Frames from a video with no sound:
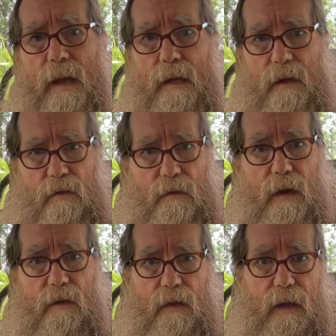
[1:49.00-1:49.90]
lightning
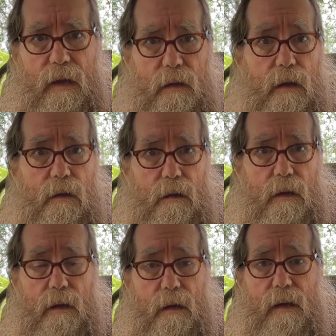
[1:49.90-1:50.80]
strikes they had
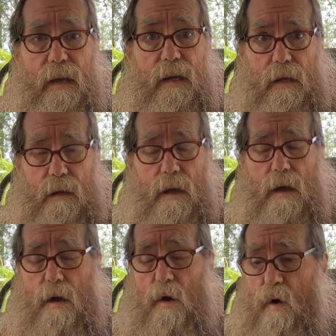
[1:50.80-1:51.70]
taken
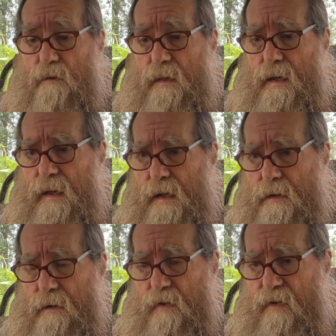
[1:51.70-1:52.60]
over the
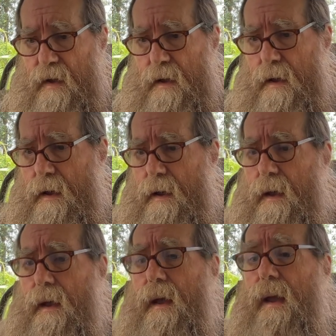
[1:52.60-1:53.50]
years.
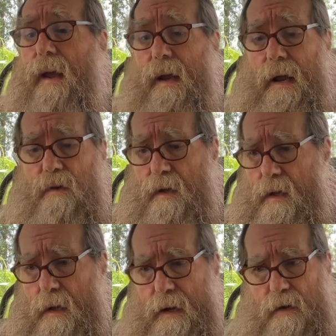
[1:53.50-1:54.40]
And I took a
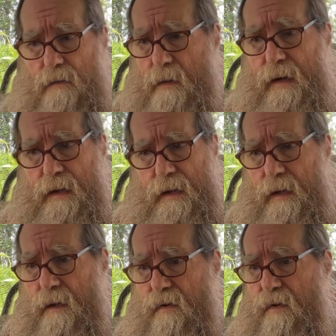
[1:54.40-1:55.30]
lot of direct
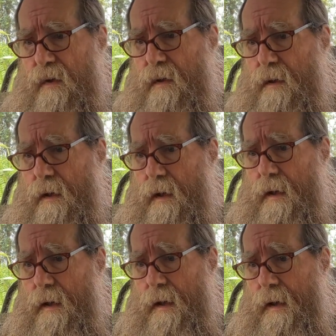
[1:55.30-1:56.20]
hits
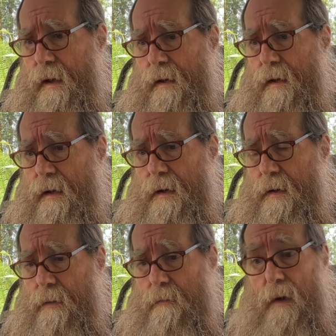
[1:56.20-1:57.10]
and
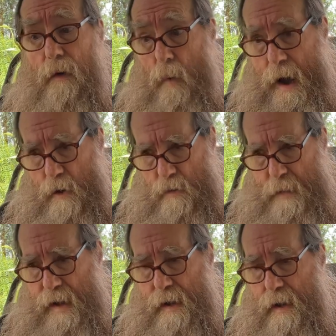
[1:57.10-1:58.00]
uh, around
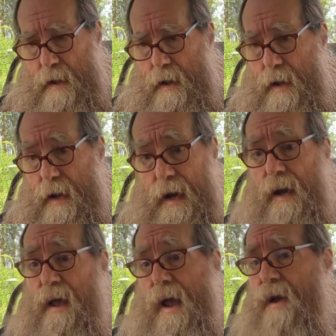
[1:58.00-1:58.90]
me
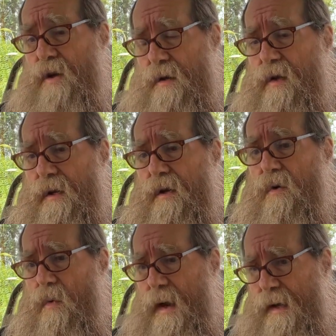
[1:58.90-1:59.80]
and I actually took a
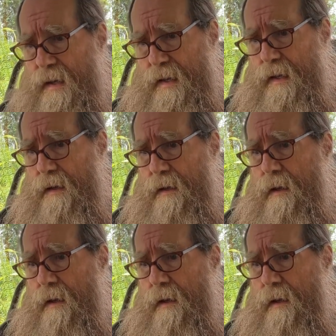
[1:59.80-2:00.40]
direct hit